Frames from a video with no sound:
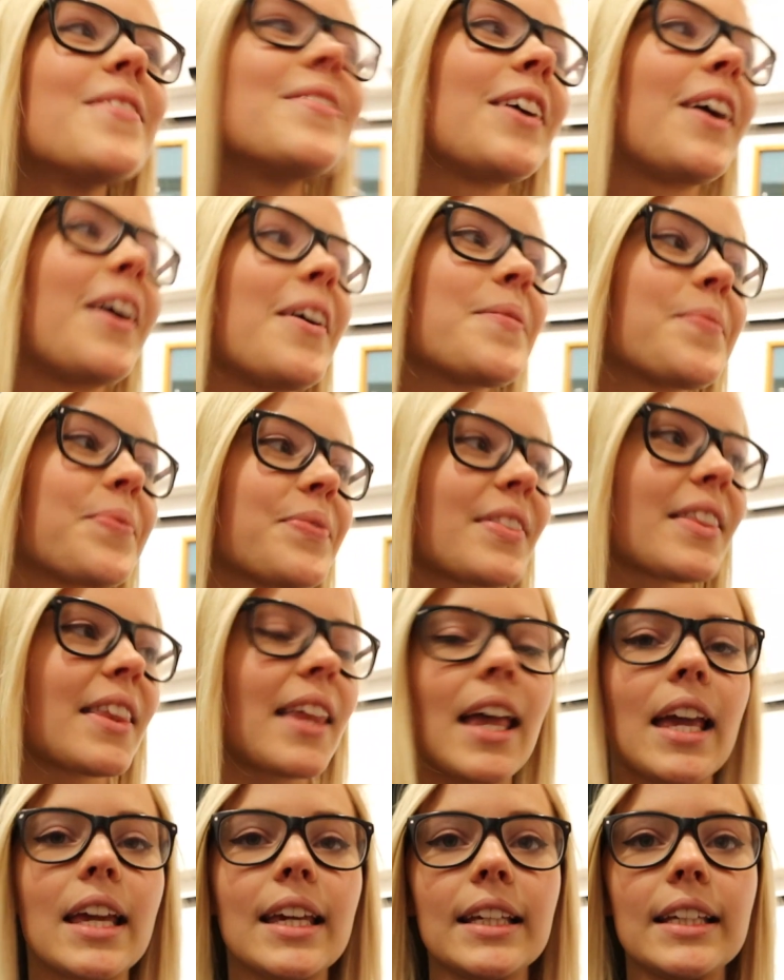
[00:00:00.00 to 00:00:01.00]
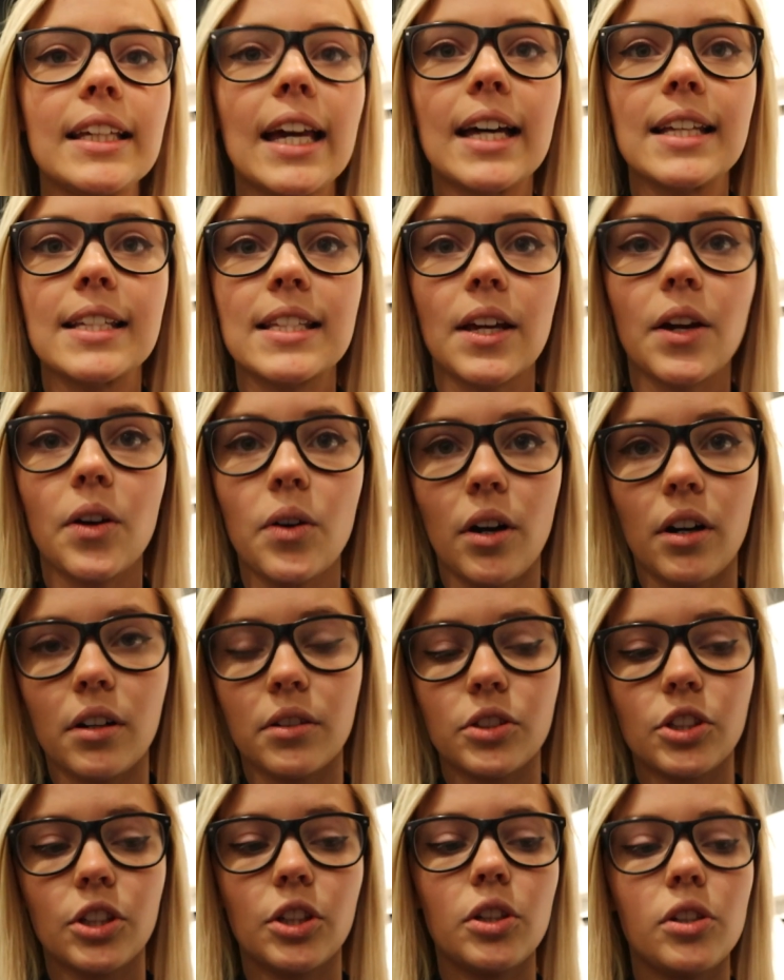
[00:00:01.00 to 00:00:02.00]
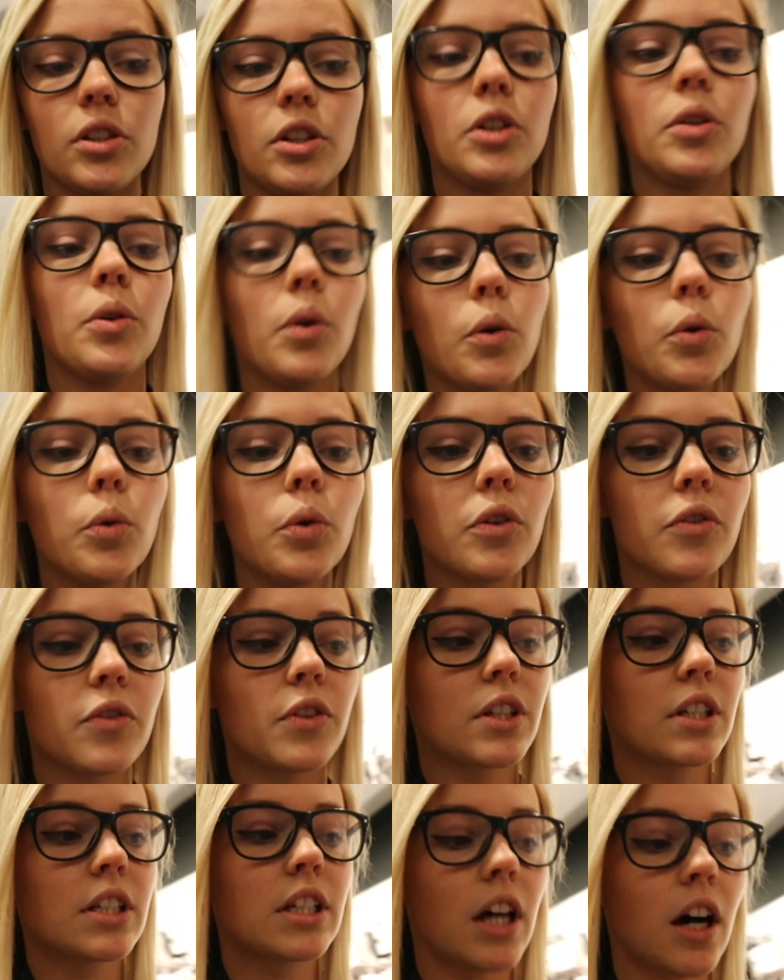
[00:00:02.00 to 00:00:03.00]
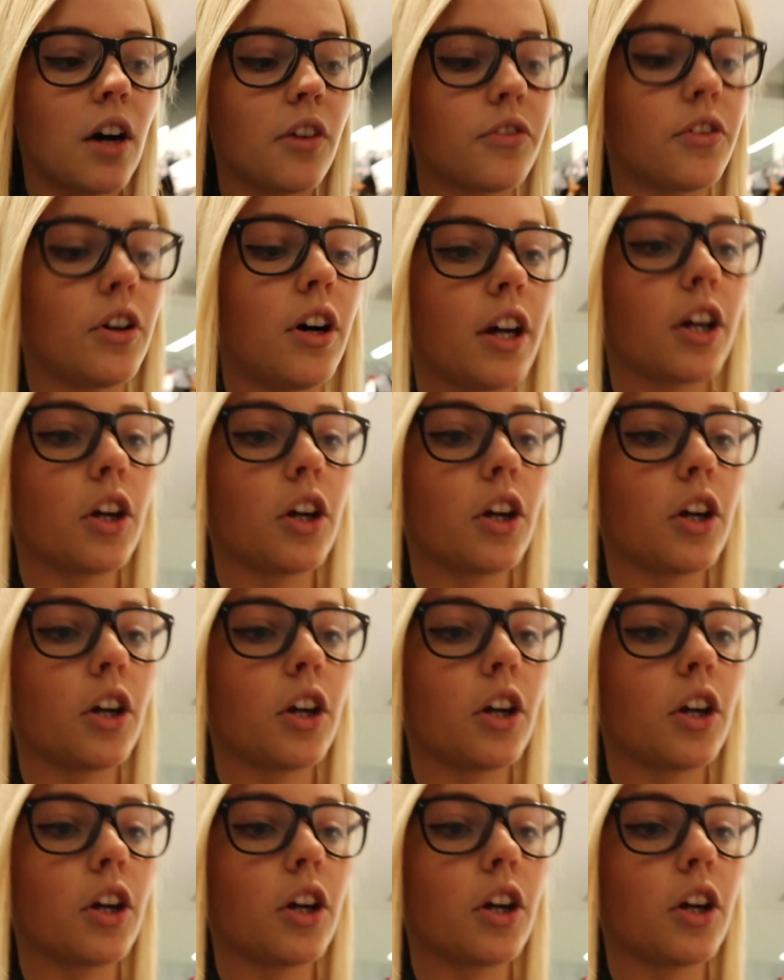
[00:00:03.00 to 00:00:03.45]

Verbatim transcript: But yeah, so I'll show you all of the stuff that